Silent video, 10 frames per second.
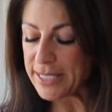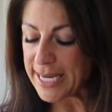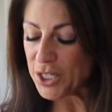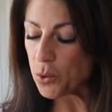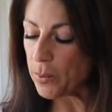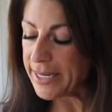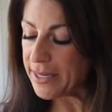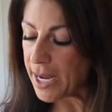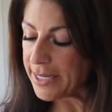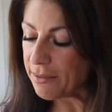day
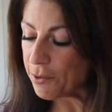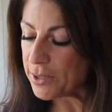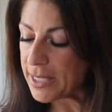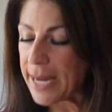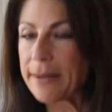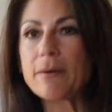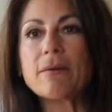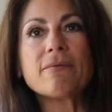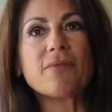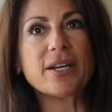29 of her
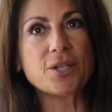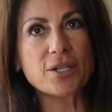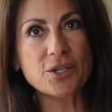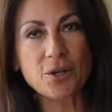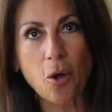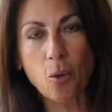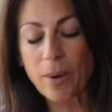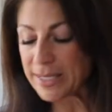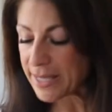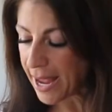cycle. That doesn't
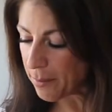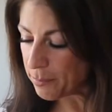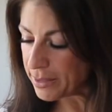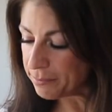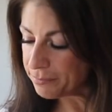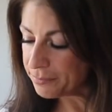always happen.